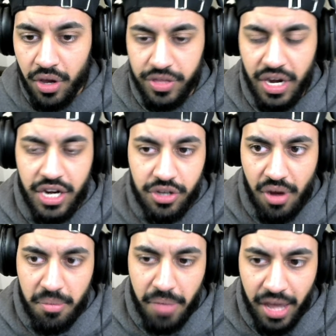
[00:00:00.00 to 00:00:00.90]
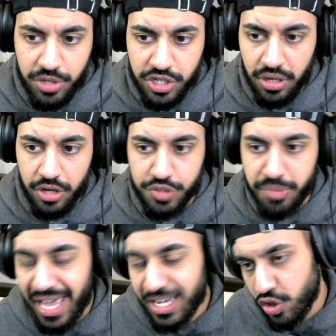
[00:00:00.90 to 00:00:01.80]
32 round mag, which is the largest
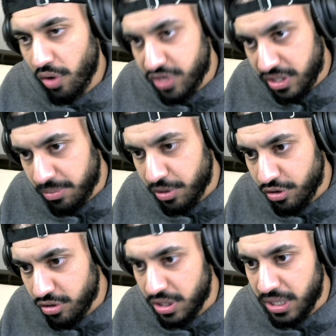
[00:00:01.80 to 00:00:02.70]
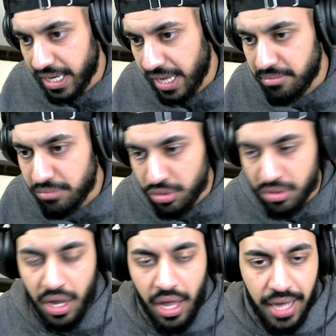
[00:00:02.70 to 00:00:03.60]
mags, and obviously we're using the akimbo
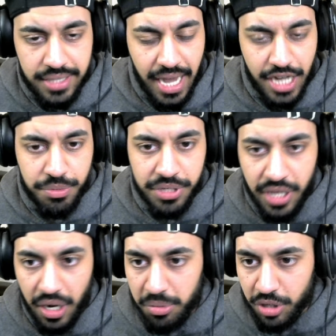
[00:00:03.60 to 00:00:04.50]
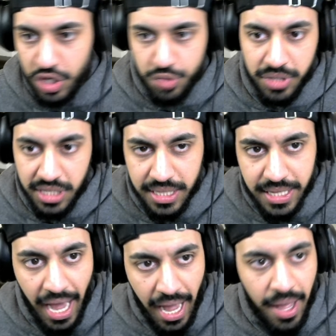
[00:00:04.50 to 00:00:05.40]
attachment there because we need
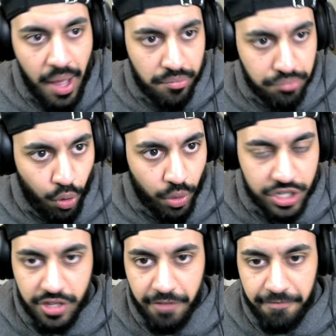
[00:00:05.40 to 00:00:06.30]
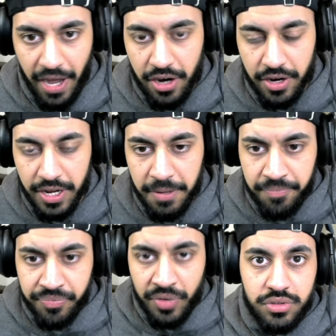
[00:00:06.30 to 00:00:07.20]
that bonus to the fire rate.
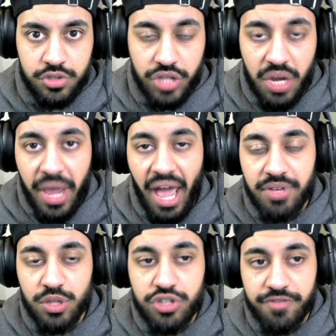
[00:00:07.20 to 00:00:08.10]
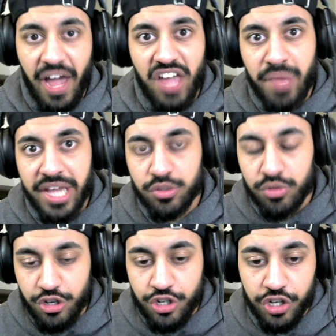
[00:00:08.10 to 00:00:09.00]
So there we have it. Those are 5 best
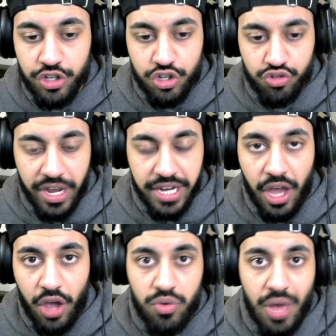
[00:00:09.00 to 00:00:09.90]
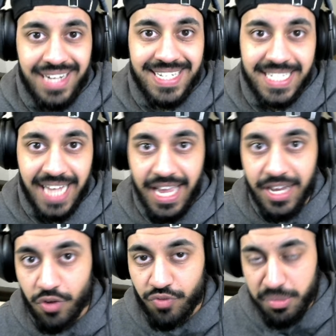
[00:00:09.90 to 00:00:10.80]
loadouts you can use right now
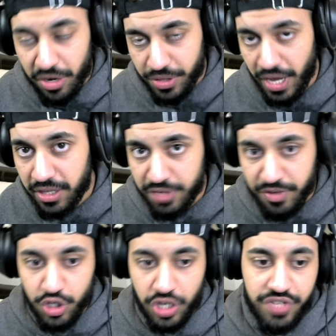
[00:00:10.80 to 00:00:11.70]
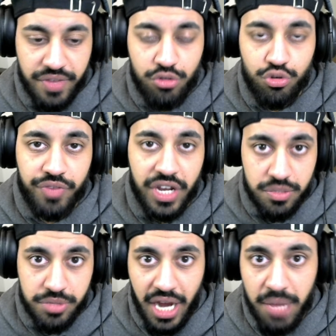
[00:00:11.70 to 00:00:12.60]
inside Rebirth Island. If you enjoyed this video, don't forget to
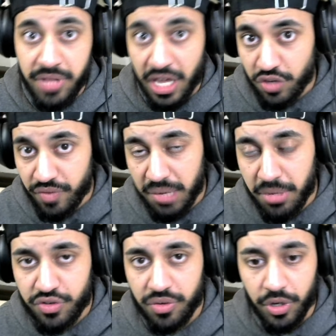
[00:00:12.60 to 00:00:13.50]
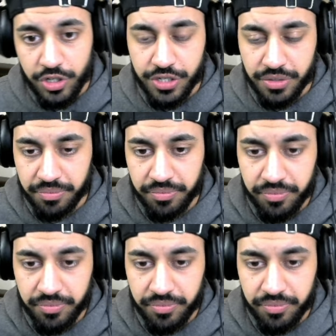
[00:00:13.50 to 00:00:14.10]
subscribe, and thank you very much for watching.